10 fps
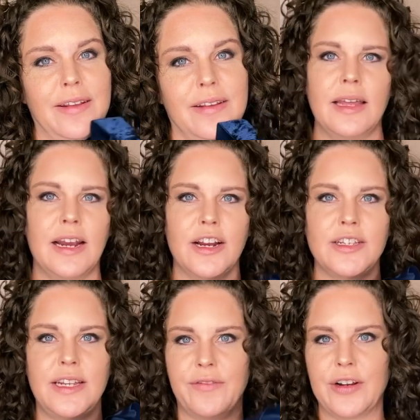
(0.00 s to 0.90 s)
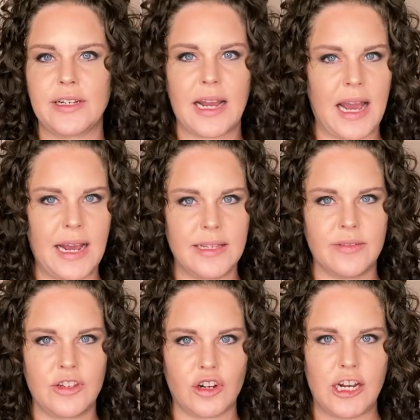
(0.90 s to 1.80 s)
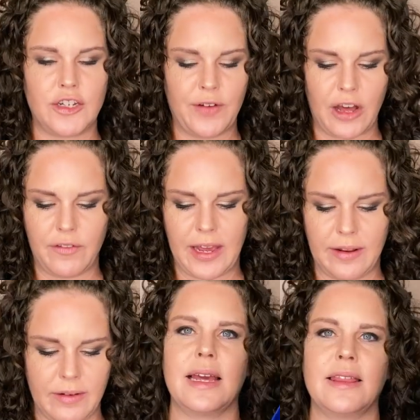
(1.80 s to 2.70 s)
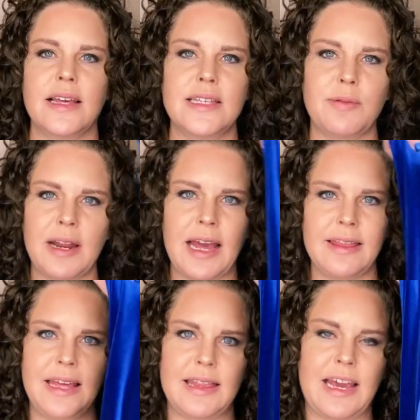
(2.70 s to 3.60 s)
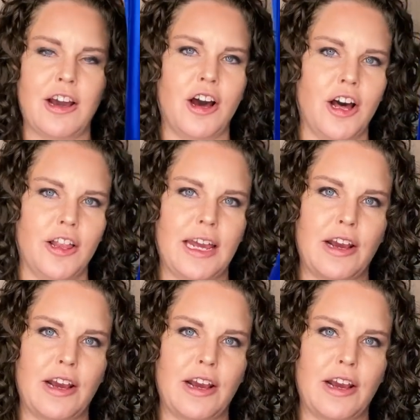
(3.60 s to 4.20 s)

There's different kinds of stretch velvet. Like this one I think they call like a